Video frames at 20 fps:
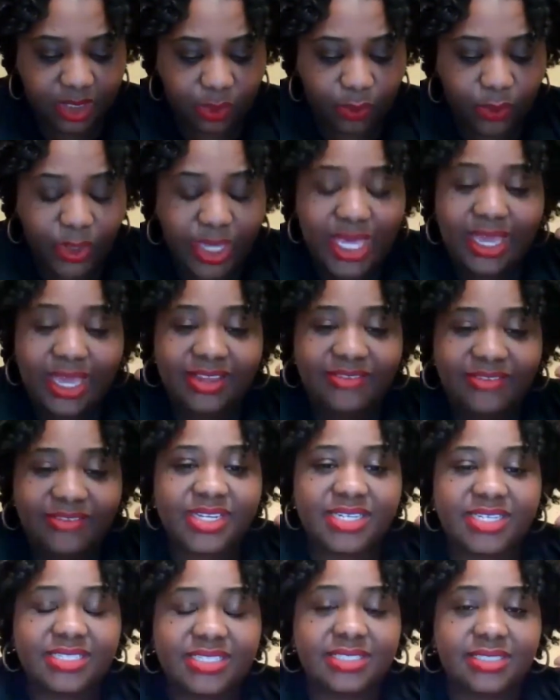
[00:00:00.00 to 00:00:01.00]
we can't
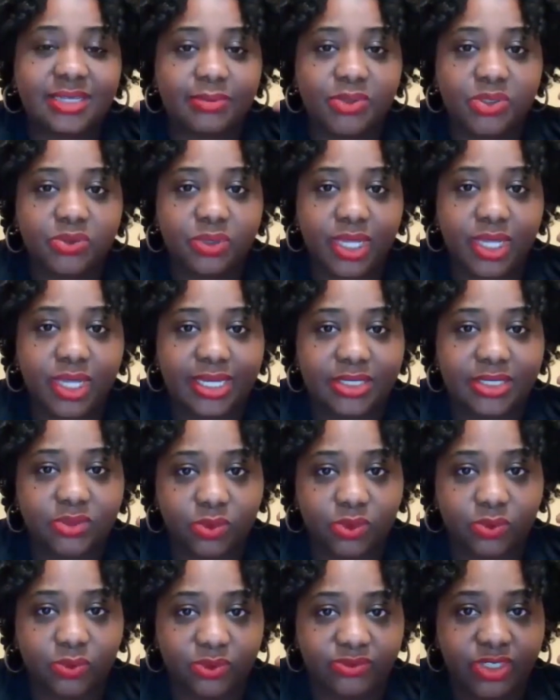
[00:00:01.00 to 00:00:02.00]
even conceptualize
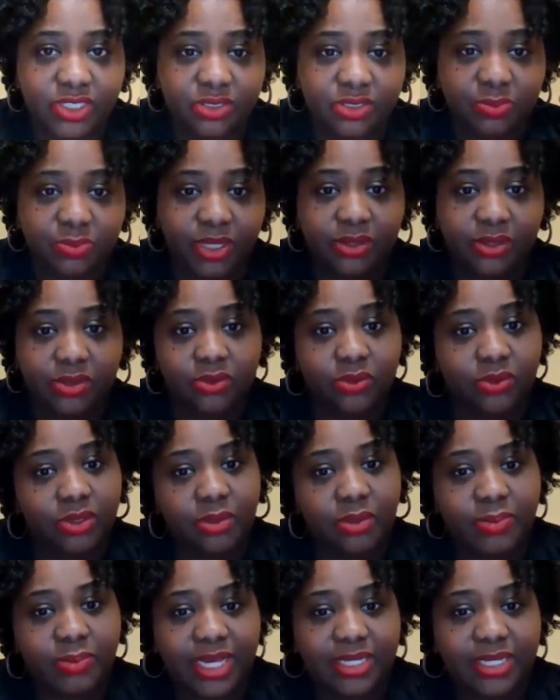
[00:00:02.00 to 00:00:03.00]
what we've just been through in
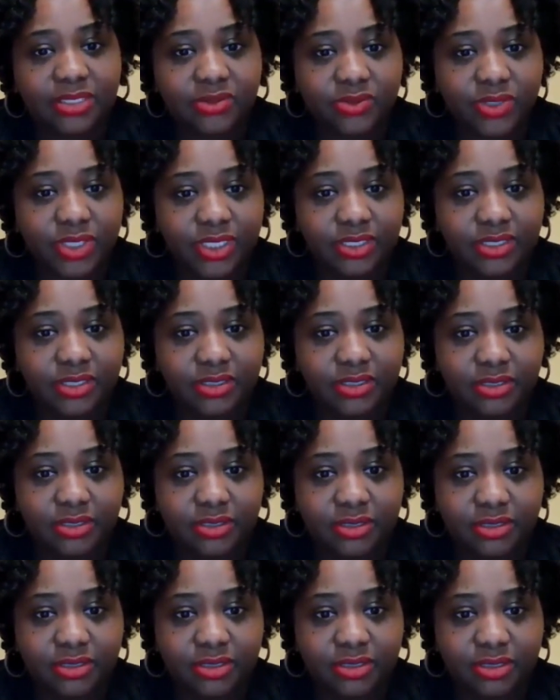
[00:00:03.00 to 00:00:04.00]
the past 3 years.